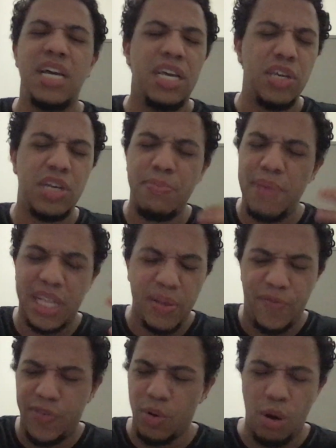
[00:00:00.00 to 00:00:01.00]
you can make them
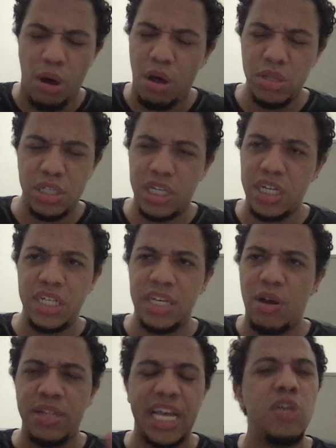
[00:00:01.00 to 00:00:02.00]
feel all the good and
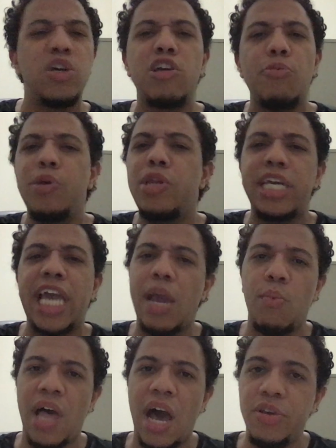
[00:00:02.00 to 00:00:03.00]
all that you can communicate
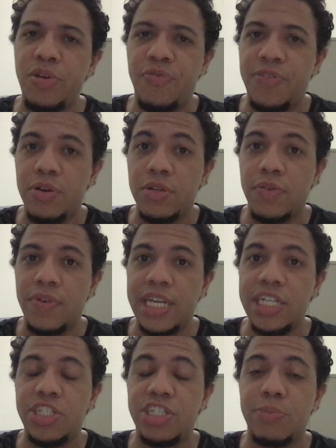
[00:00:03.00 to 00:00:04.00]
with how you feel in a
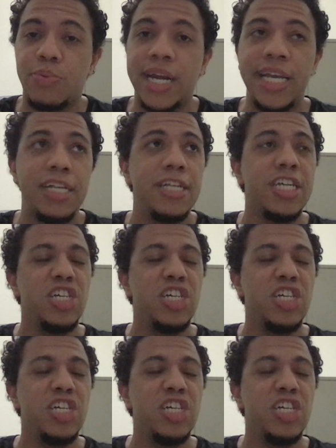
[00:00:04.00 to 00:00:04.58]
relationship right